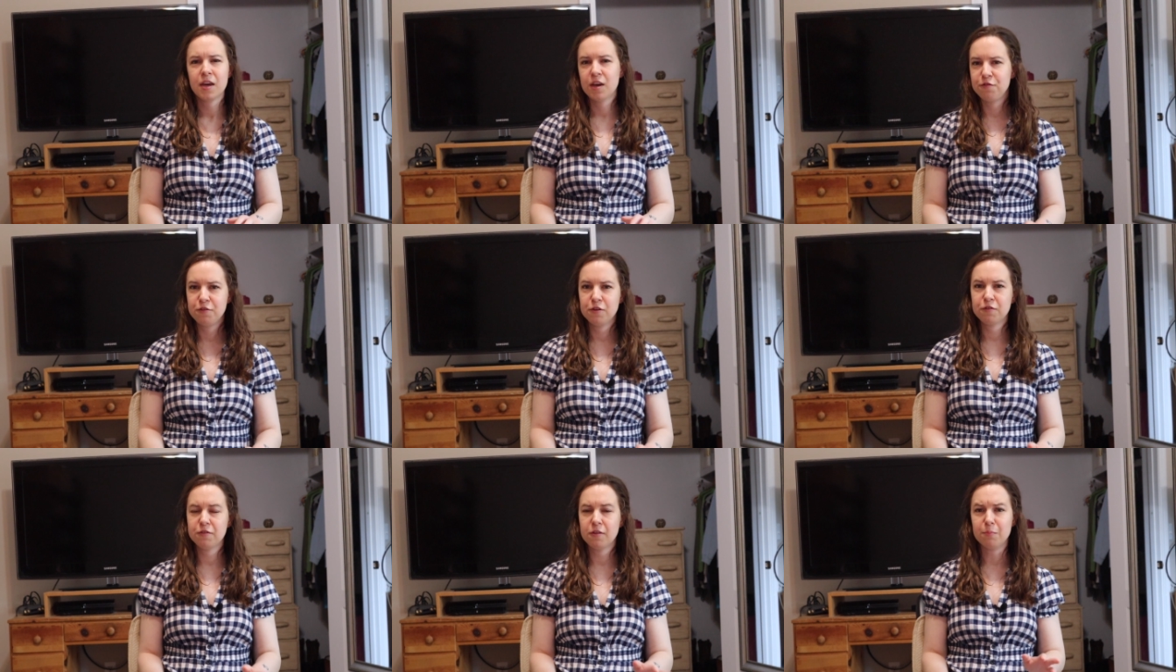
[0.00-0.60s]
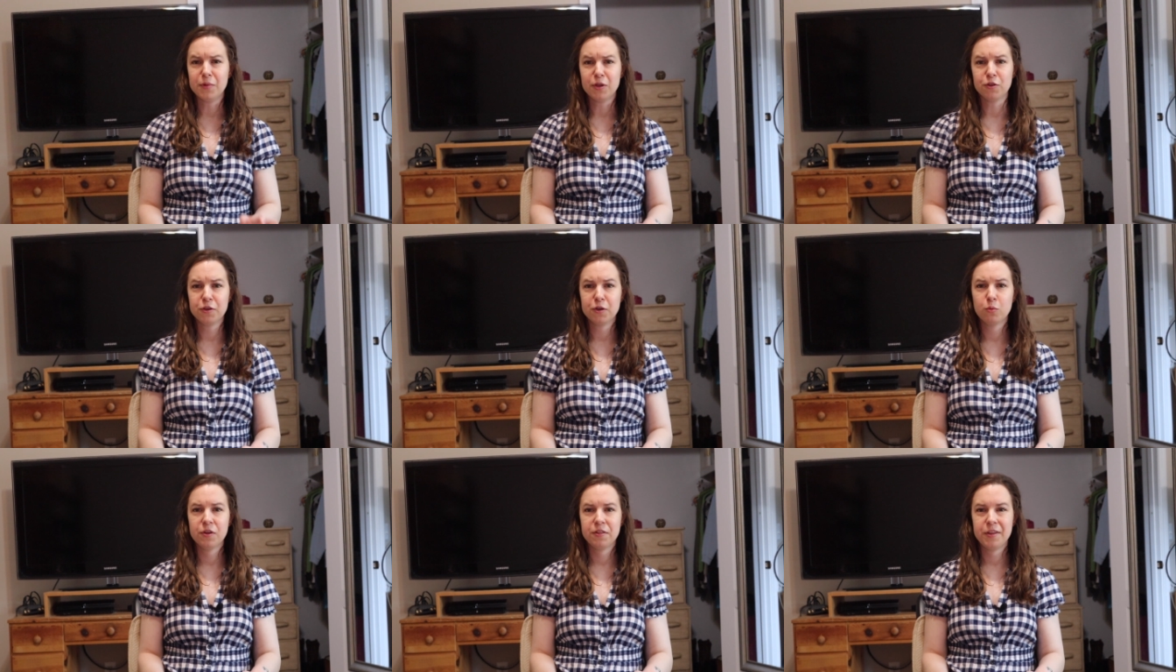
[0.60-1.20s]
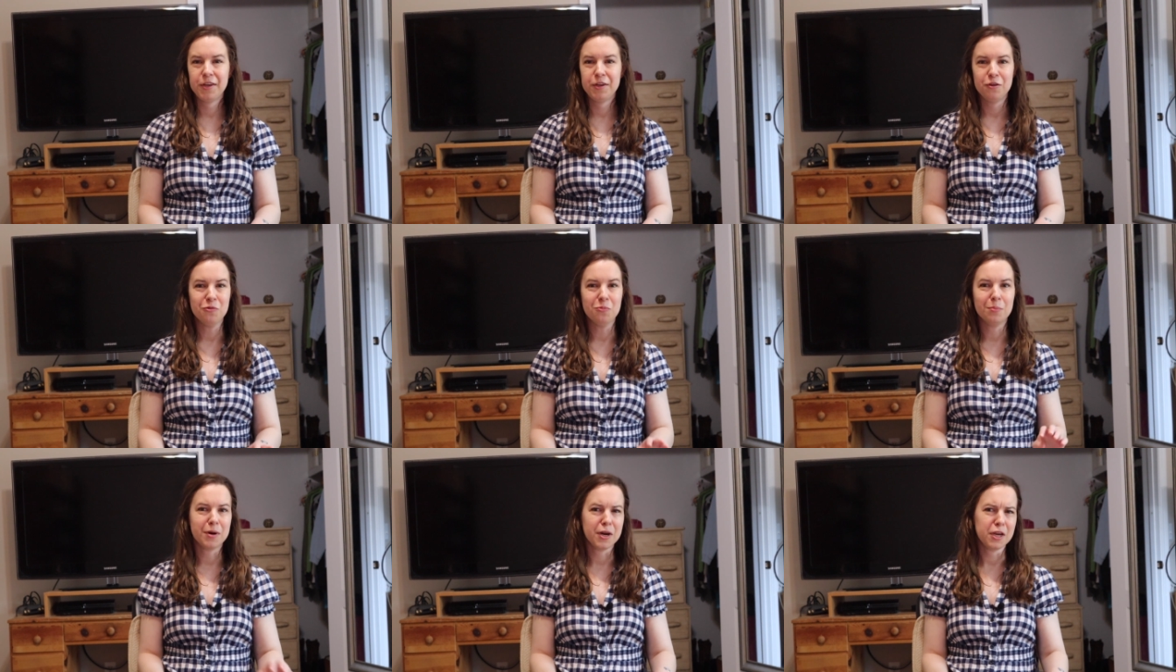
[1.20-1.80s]
If you're familiar with it,
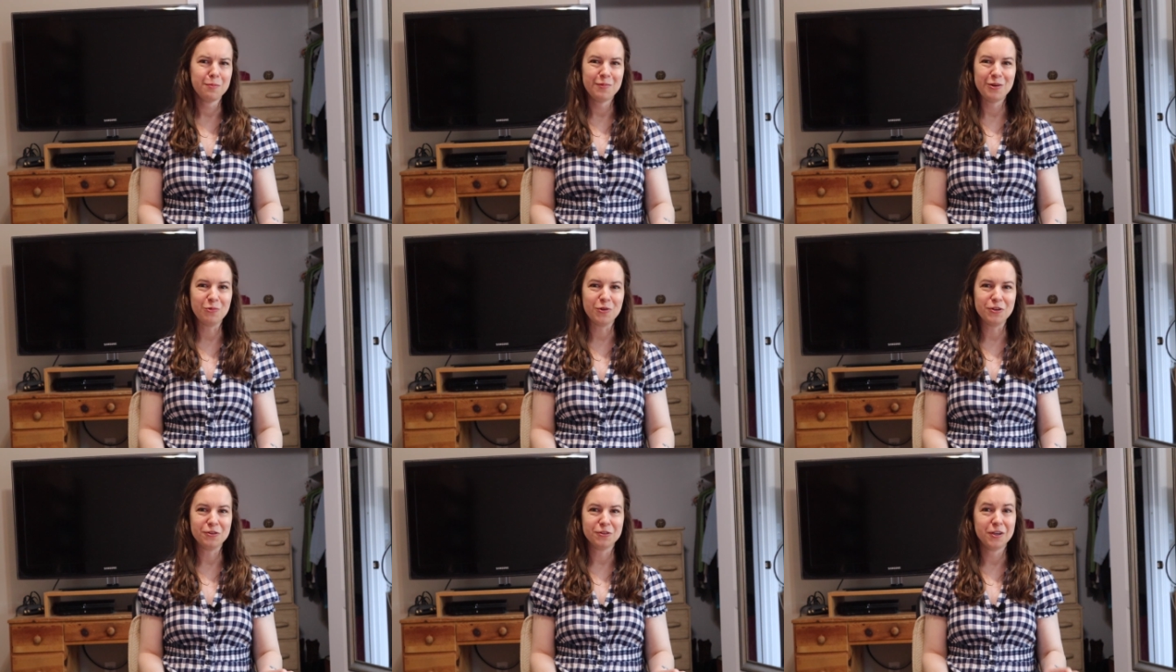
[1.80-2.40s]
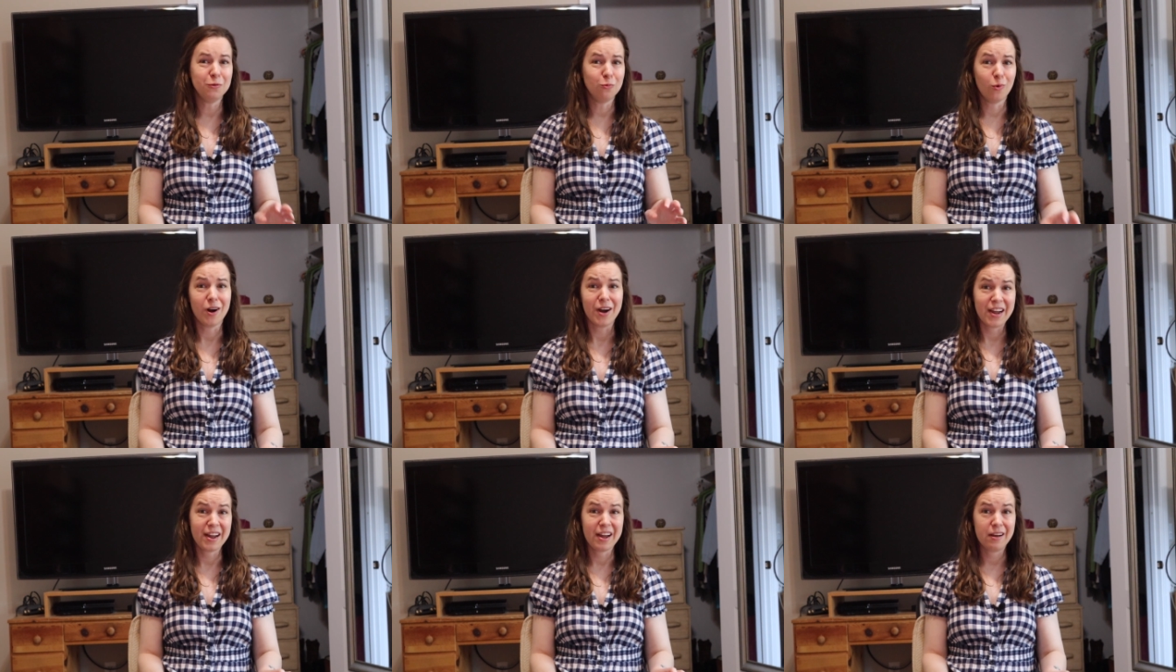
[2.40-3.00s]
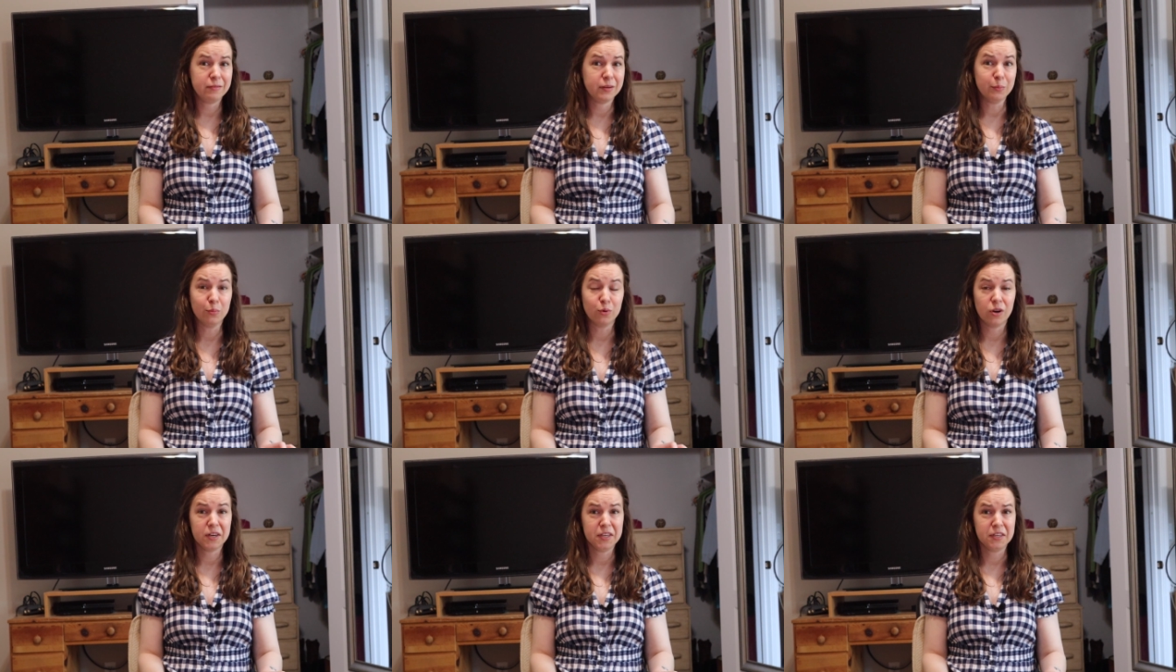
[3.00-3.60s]
you might be wondering why I haven't
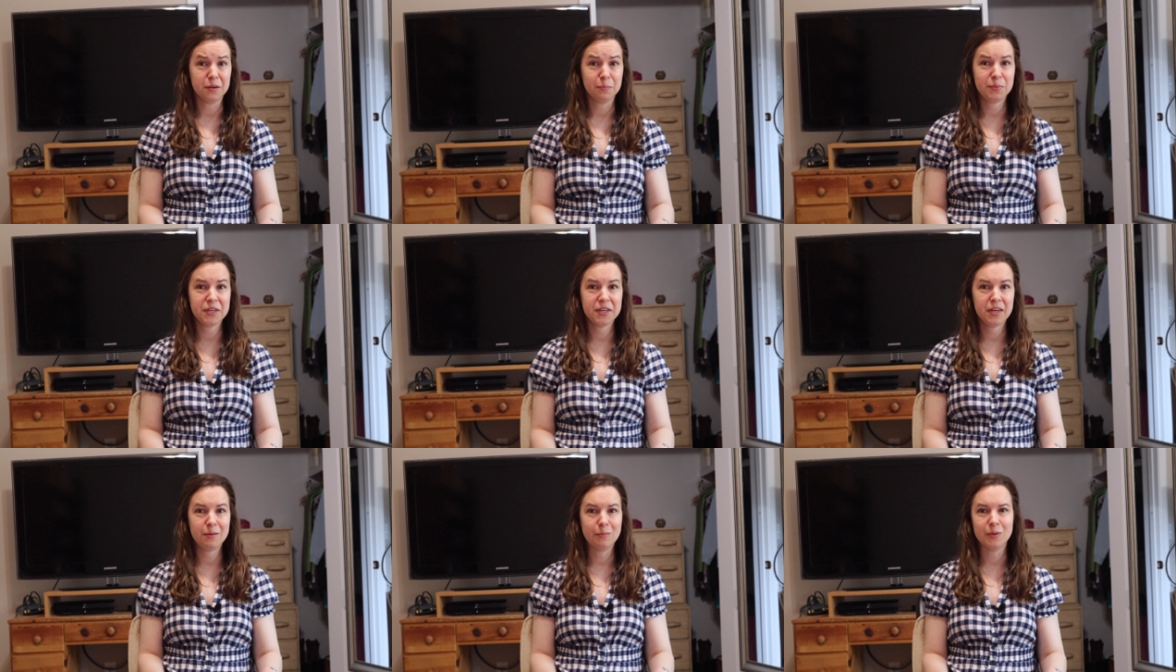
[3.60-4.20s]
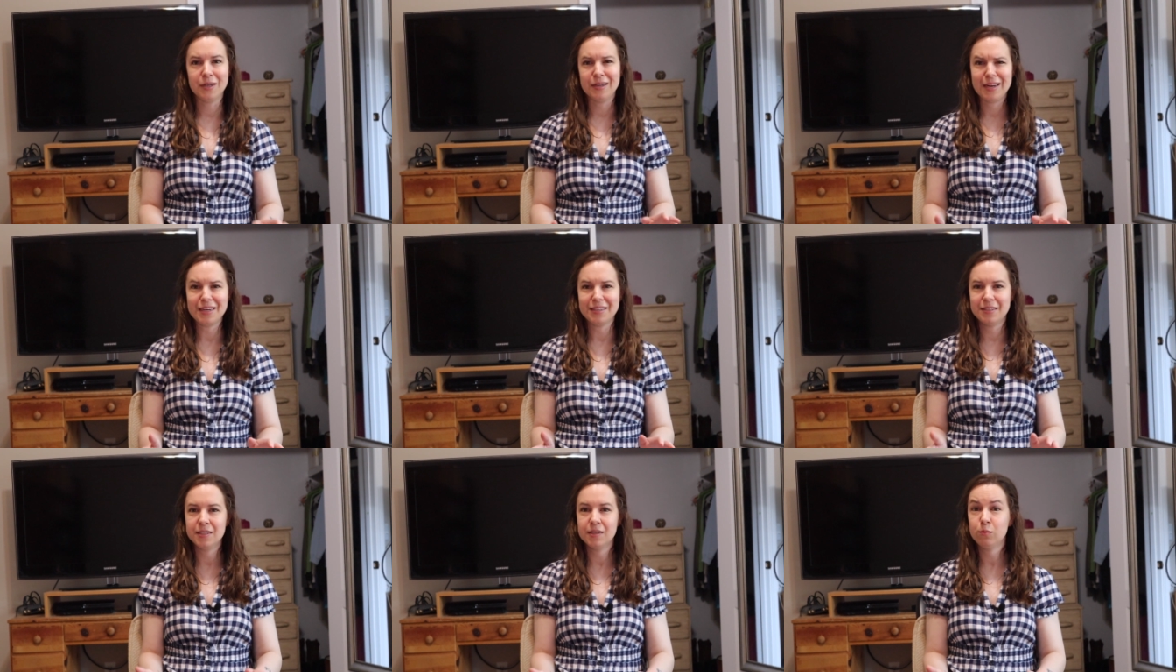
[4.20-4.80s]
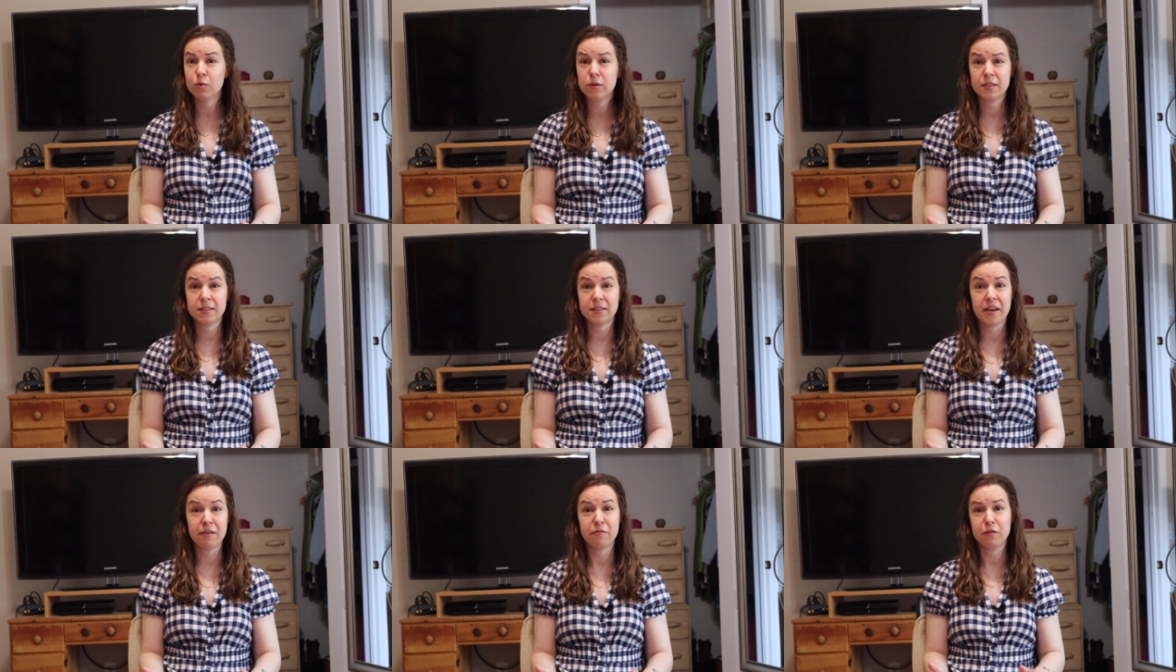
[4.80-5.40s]
brought it up yet, but I did want to
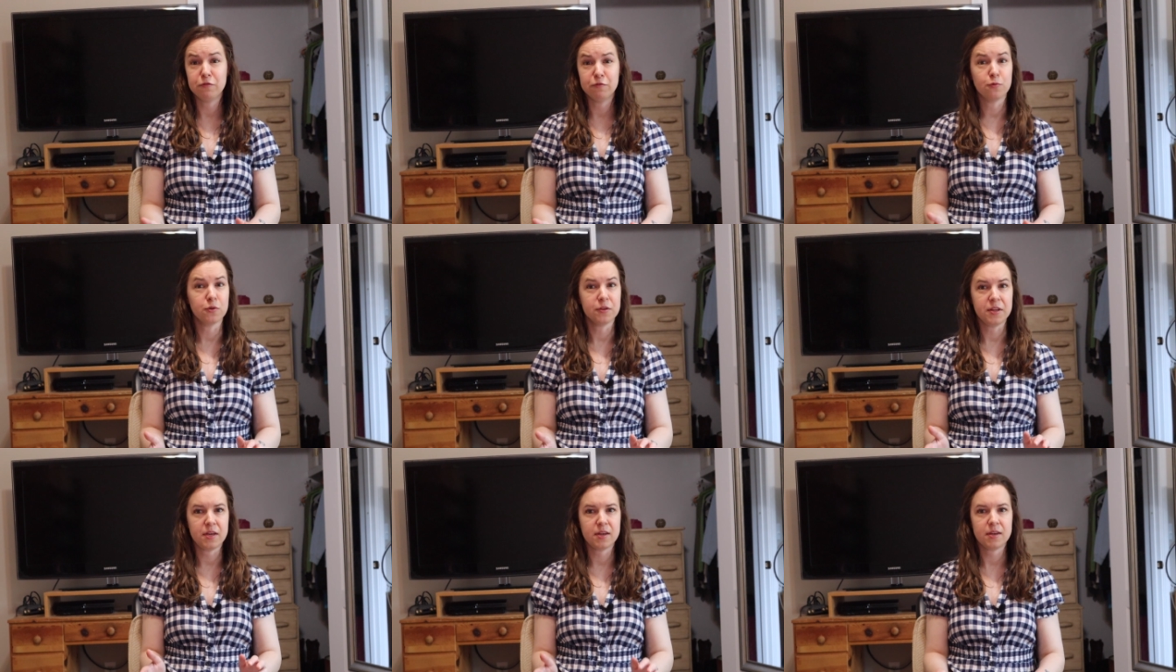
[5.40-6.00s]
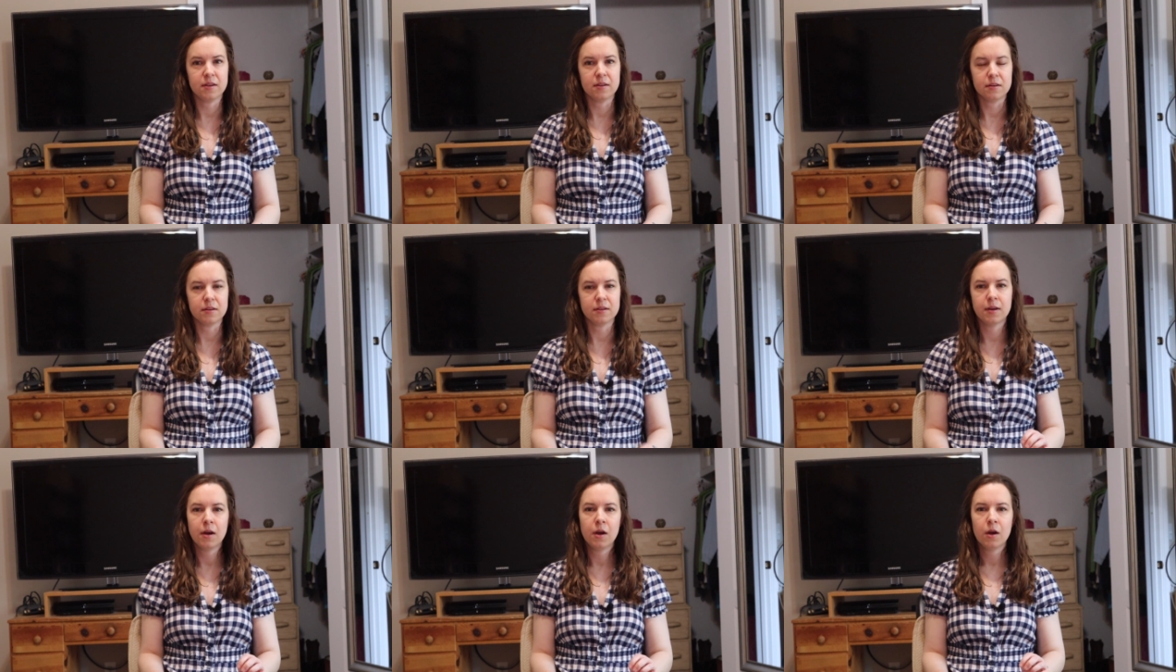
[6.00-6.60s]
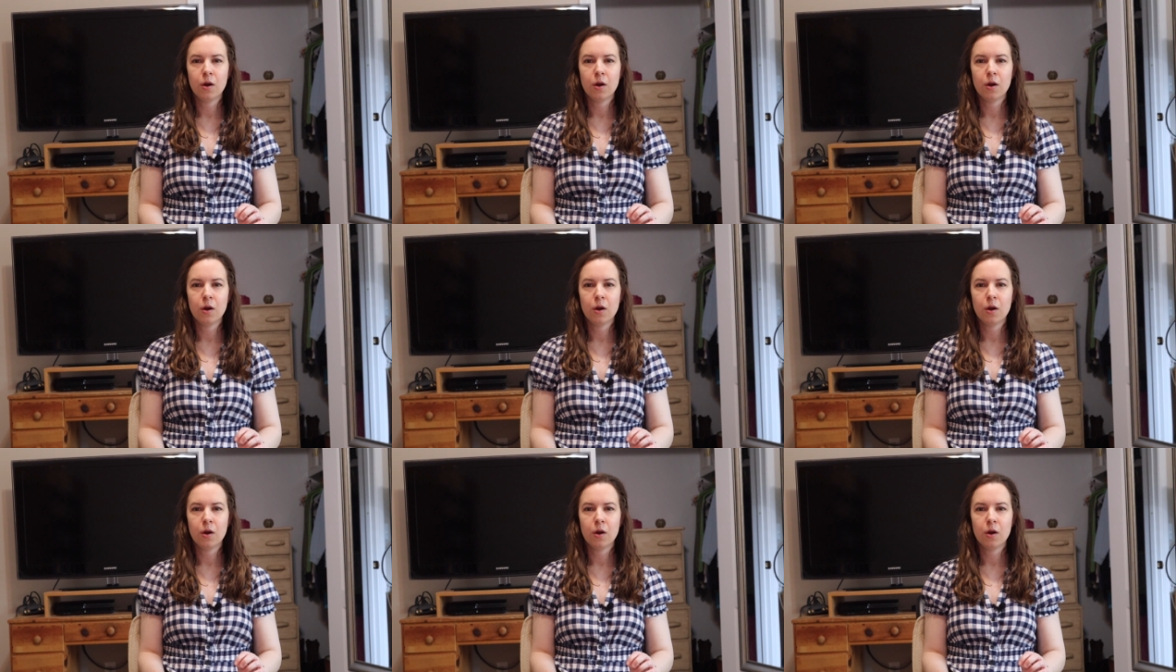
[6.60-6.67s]
save it for the end.